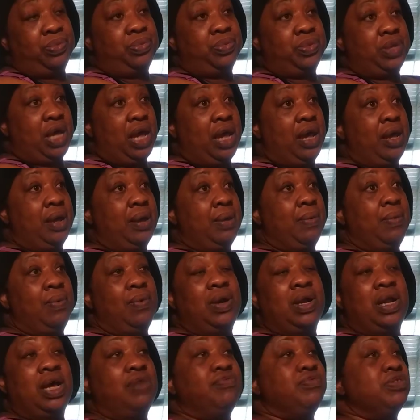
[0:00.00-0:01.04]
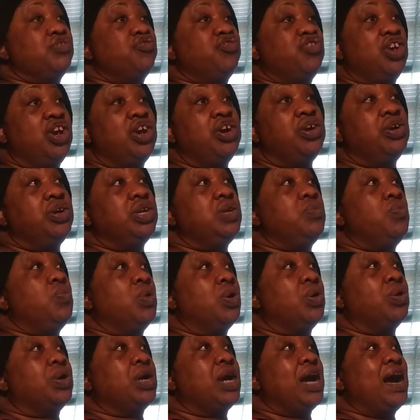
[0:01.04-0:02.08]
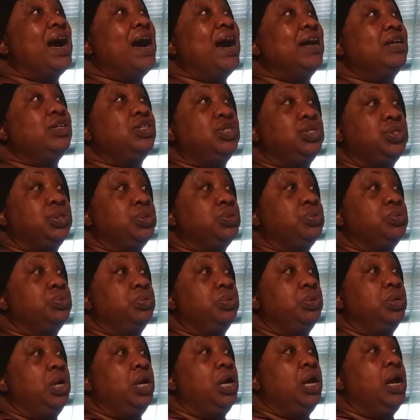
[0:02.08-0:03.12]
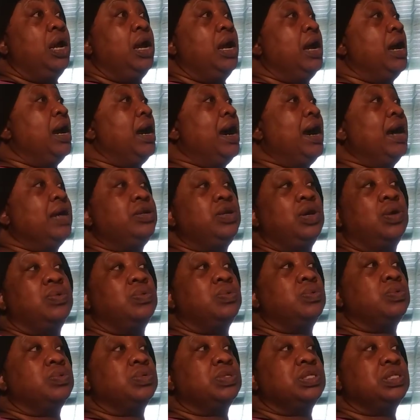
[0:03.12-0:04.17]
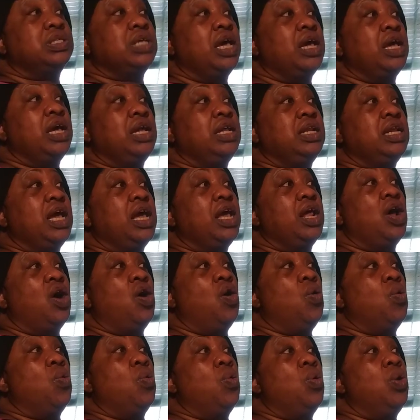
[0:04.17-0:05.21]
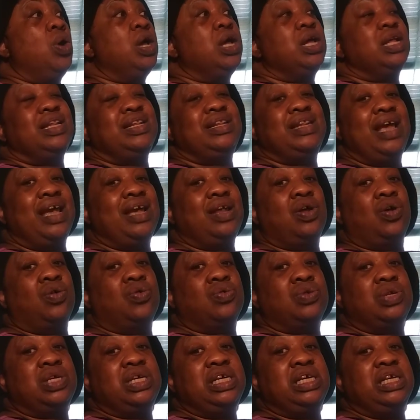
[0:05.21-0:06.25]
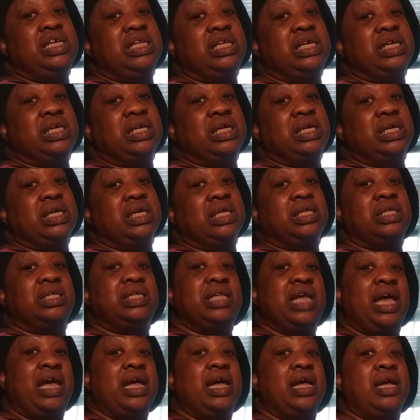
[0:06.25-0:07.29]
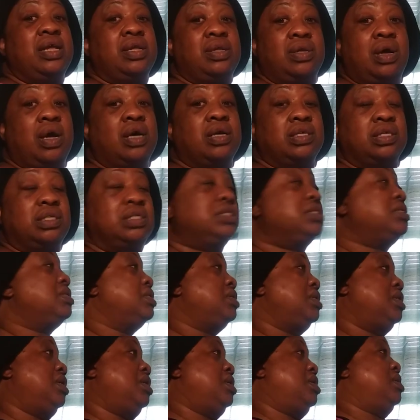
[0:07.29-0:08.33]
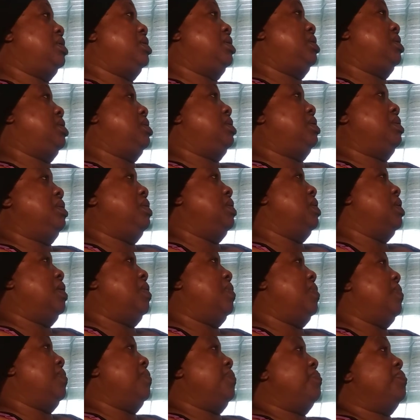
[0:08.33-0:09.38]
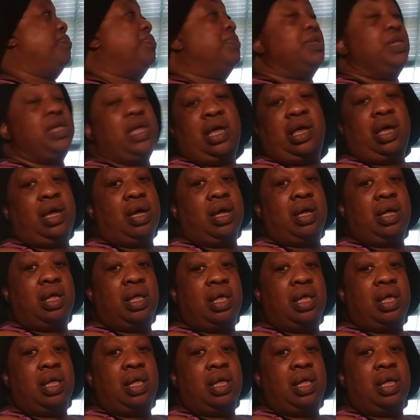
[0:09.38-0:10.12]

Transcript: Okay, whatever charity work I do, I don't say that oh they don't need it they because you know yeah